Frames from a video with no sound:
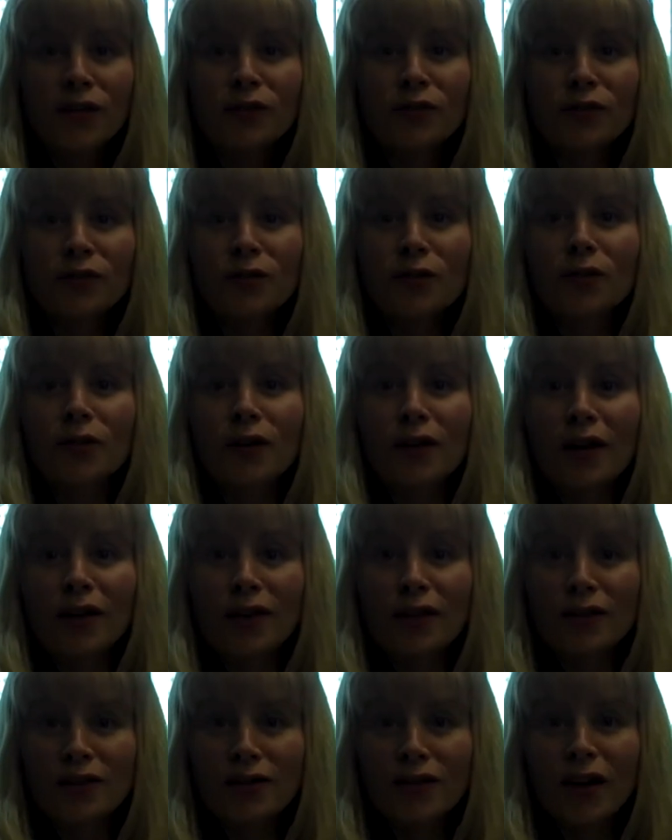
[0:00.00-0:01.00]
for
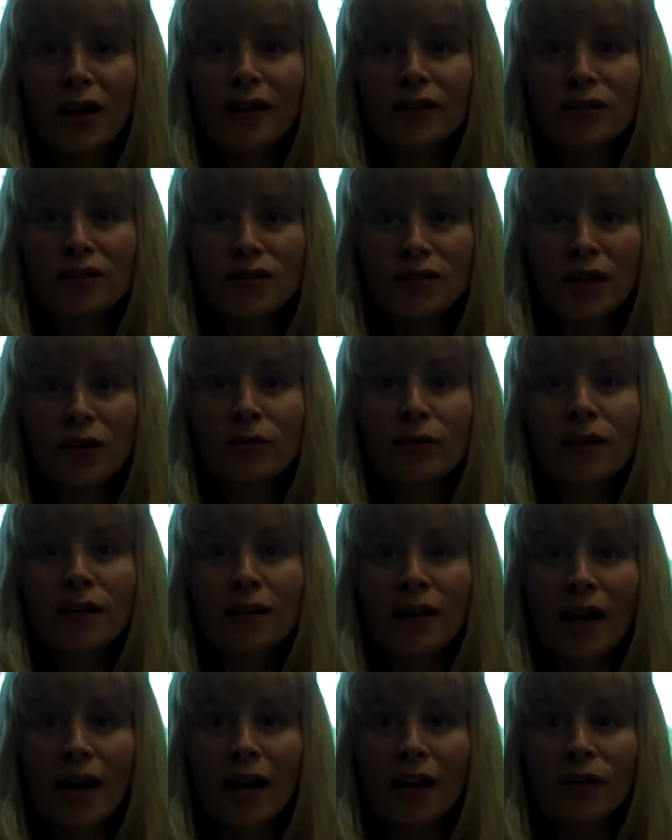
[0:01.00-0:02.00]
uh, the child is generally
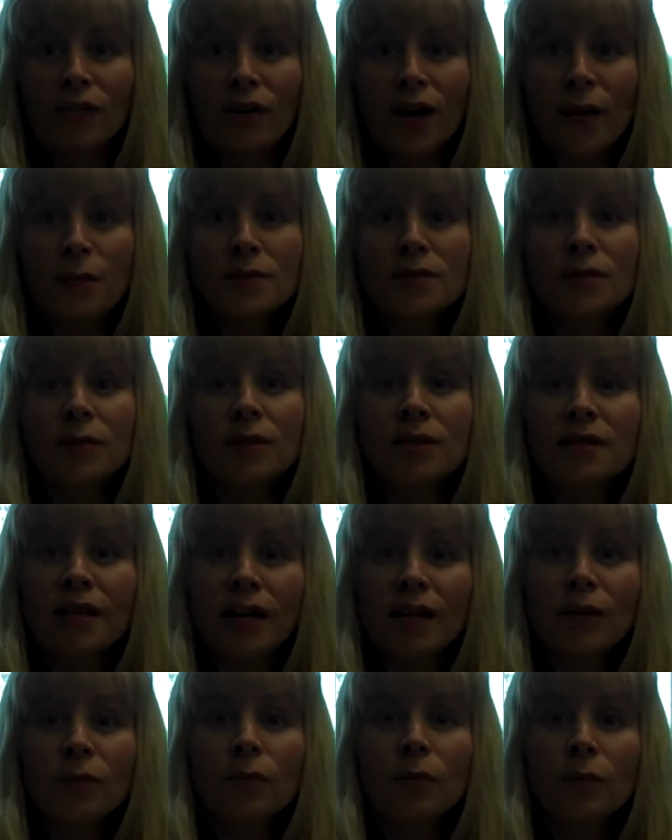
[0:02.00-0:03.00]
the eye drops and we
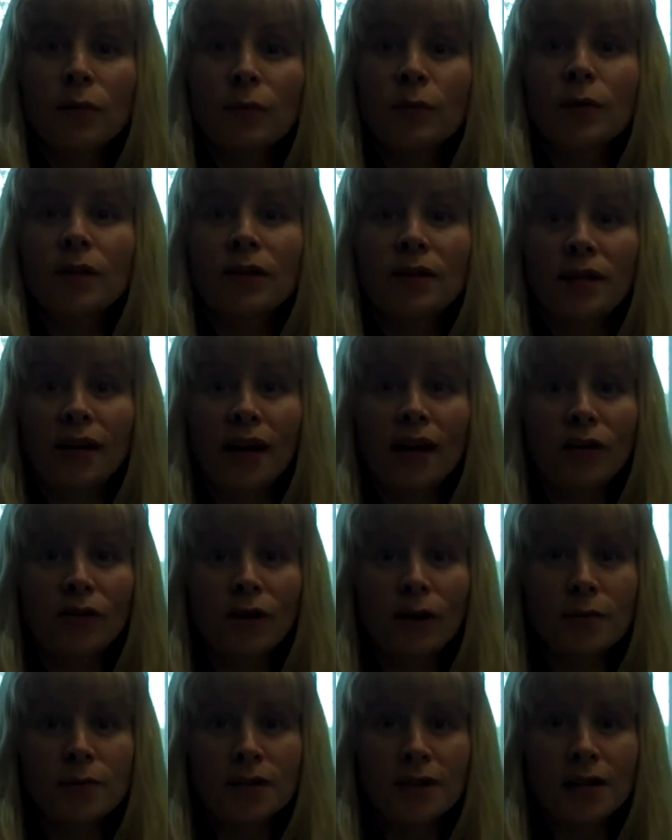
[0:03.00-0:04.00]
tell them when we put the eye
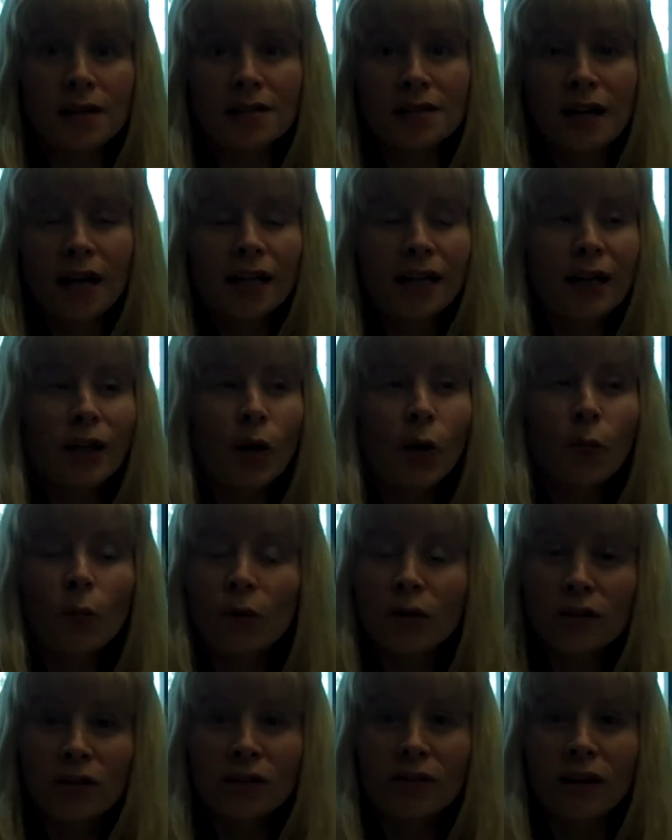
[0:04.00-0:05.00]
drops in it's kind of like
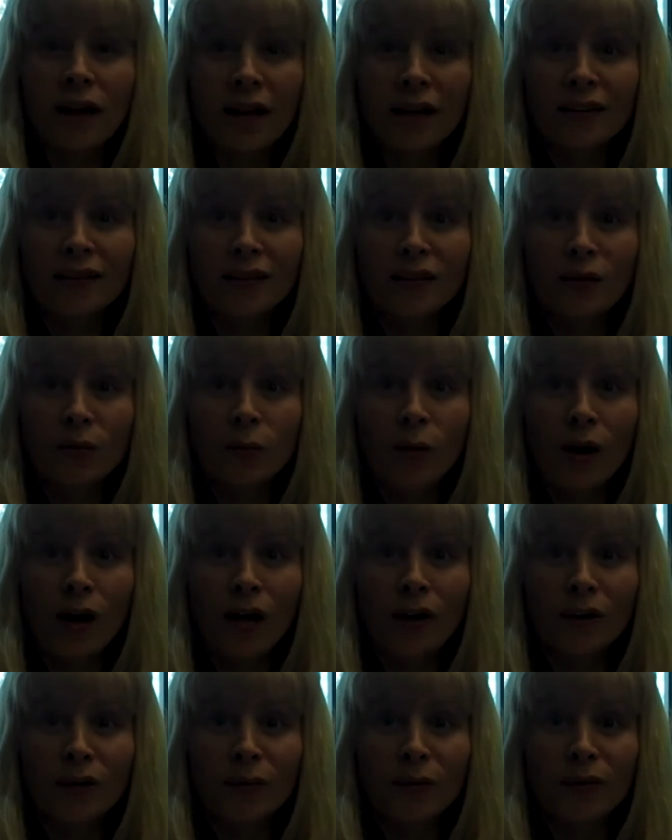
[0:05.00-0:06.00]
opening your eyes in the
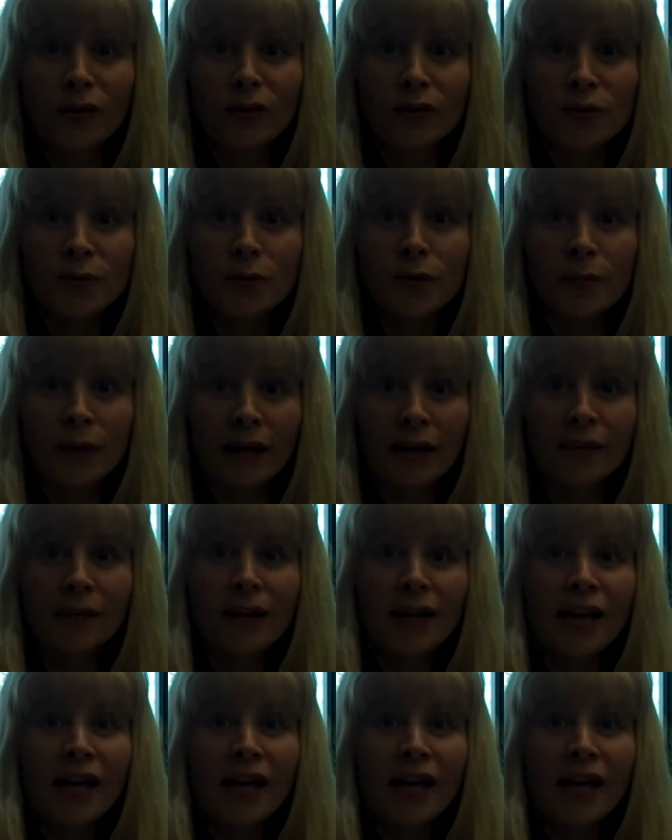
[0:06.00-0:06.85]
water when you're swimming